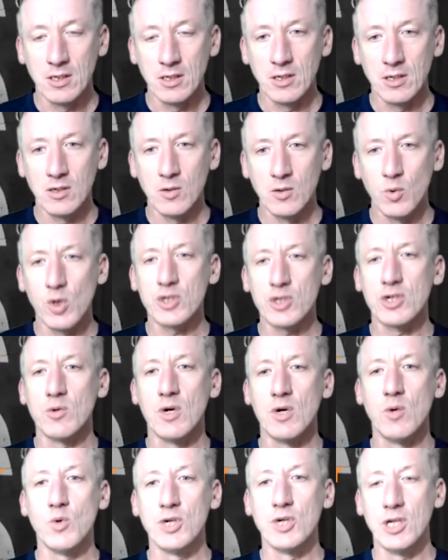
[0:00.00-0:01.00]
what do I
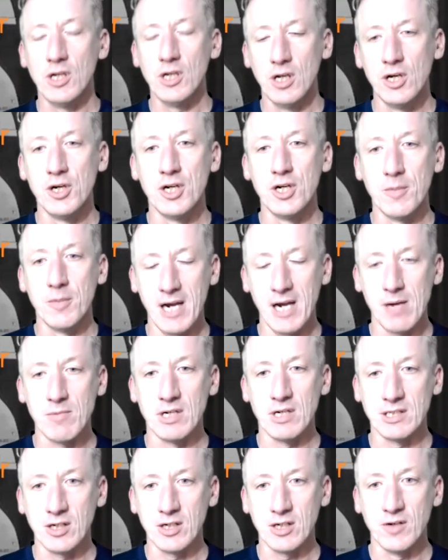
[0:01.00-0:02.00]
want to learn about
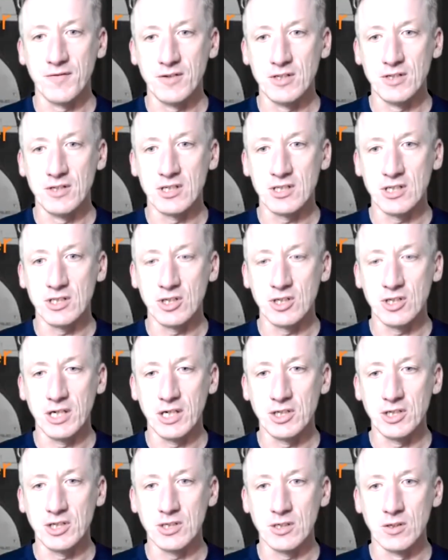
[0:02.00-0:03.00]
myself in this
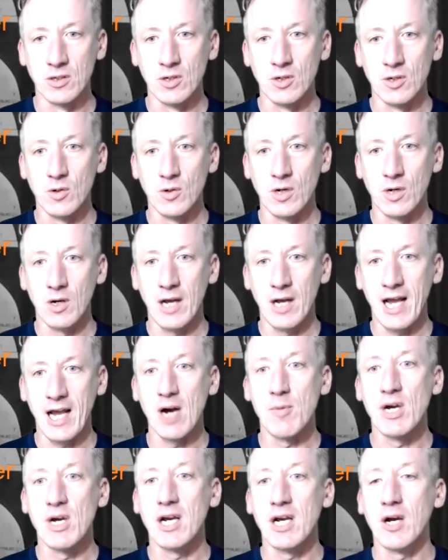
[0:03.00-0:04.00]
situation? How
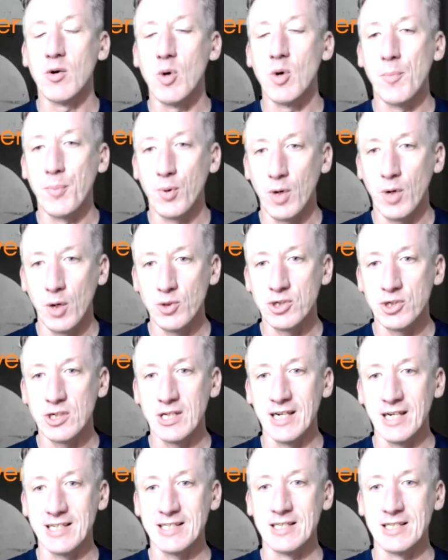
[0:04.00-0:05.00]
am I going to approach
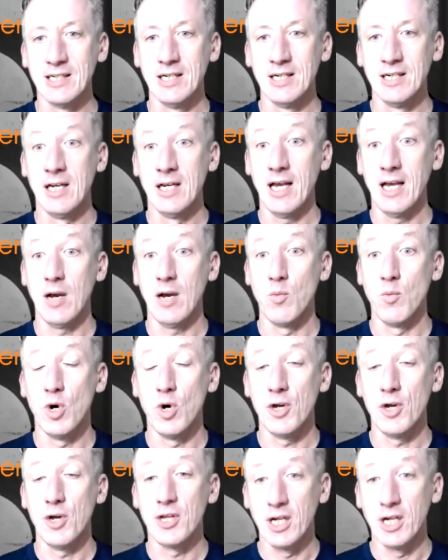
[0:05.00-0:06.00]
this? And what
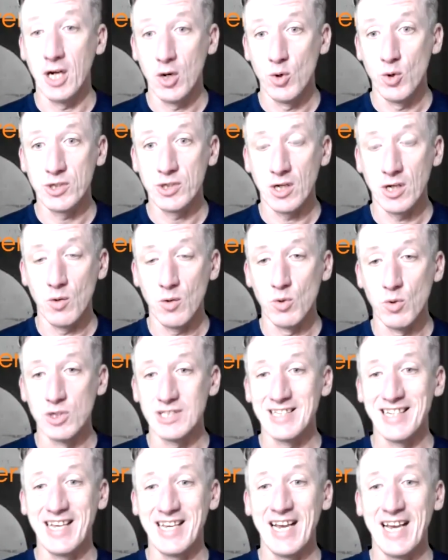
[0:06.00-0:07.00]
are the goals that I want
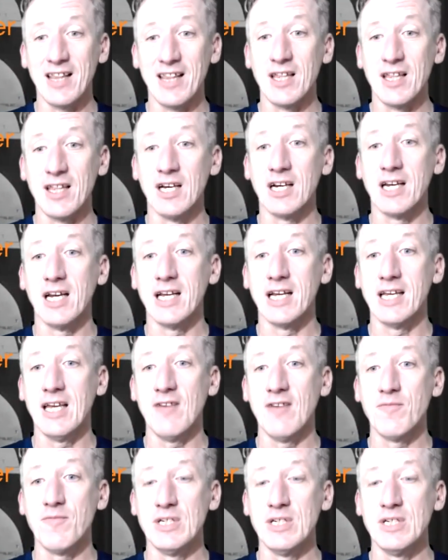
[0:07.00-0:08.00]
to get that are going to
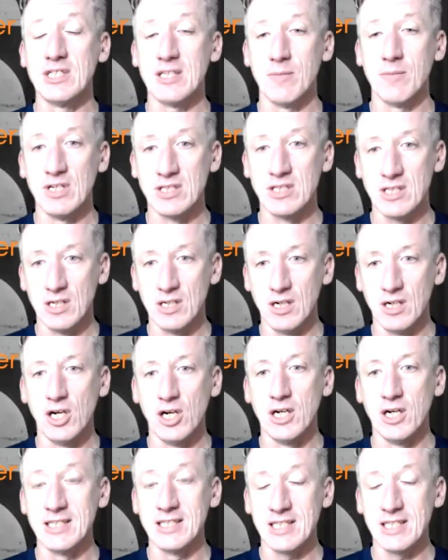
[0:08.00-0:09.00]
give me something to
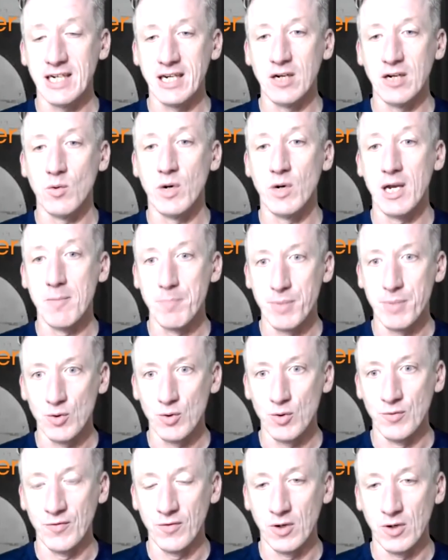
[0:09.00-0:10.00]
learn and take away and
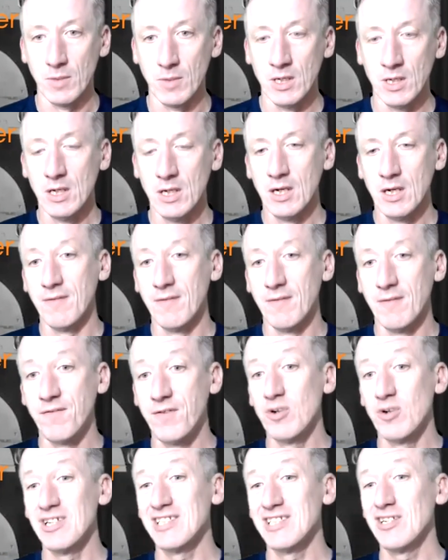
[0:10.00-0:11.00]
build from? I'm
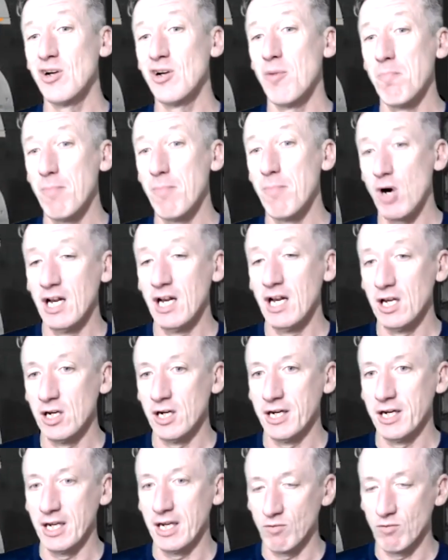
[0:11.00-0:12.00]
focusing on my
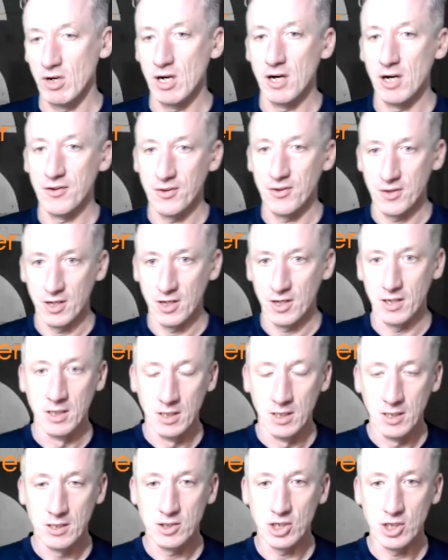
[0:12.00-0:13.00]
learning rather than
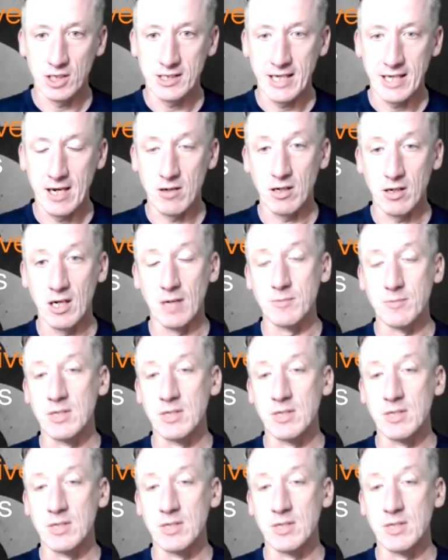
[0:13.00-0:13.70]
just outcomes.